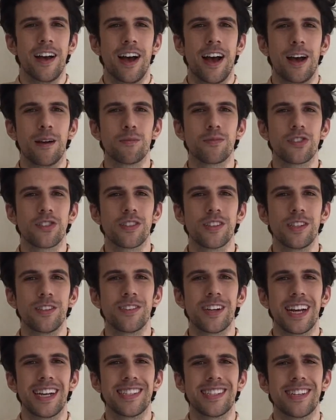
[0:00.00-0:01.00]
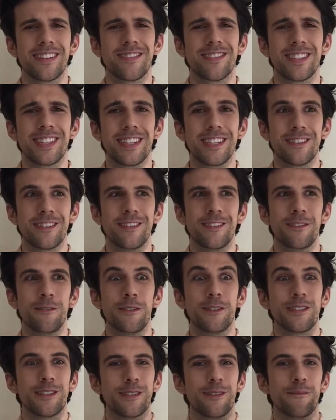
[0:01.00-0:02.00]
I'm sure you guys have
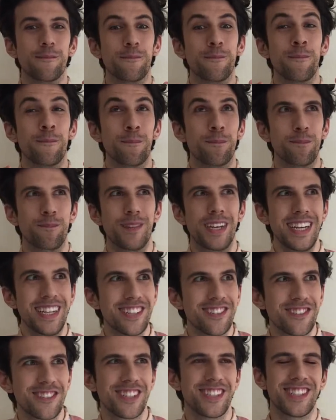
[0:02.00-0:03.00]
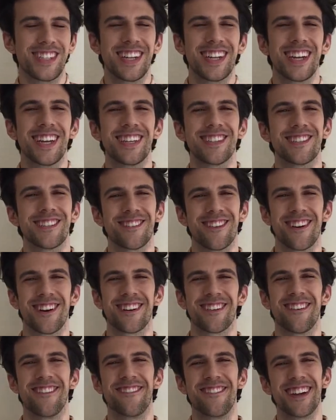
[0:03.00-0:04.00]
seen some interesting
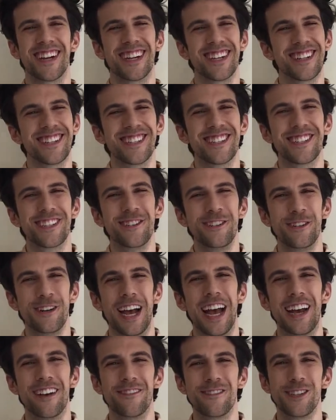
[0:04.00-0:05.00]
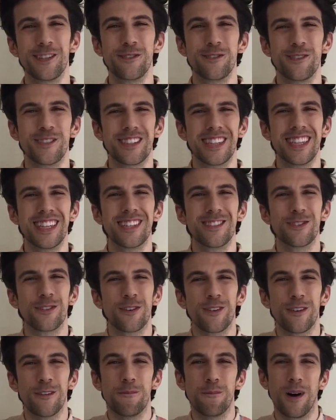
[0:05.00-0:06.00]
historical figures who have used these
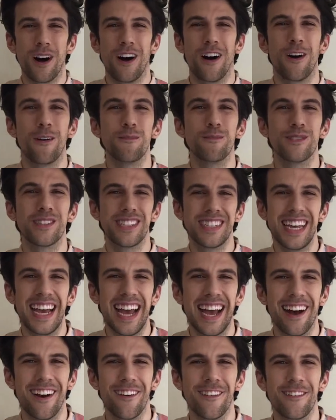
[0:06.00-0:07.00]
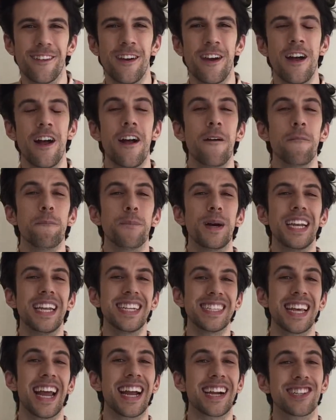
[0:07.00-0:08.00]
sort of palms down. But
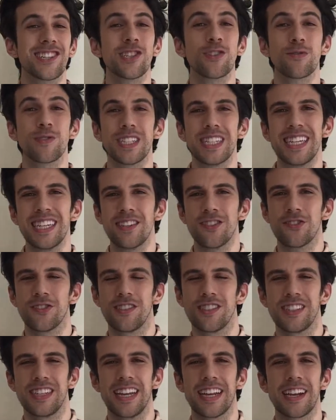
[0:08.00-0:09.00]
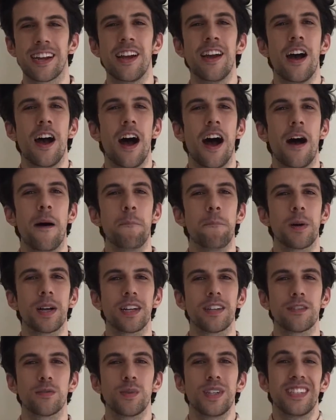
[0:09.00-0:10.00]
it's actually really interesting
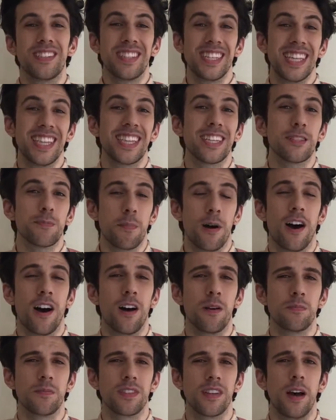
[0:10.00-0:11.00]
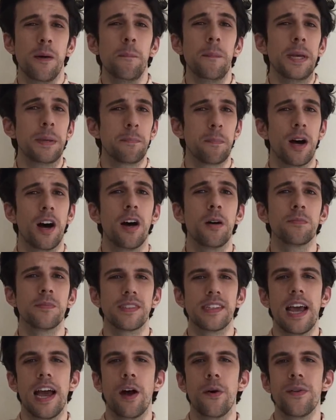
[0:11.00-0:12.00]
because we see this palms up and palms
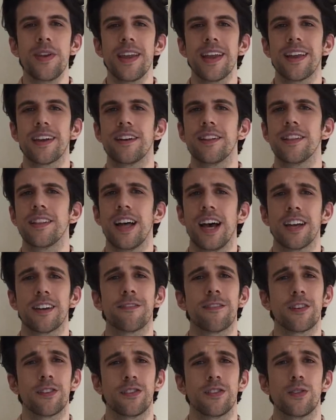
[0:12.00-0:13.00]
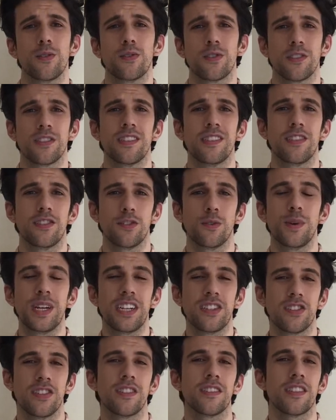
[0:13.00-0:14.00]
down in a lot of our social
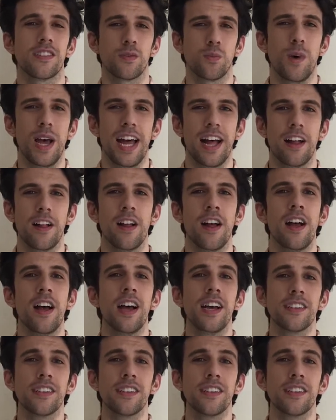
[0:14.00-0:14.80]
situations as well.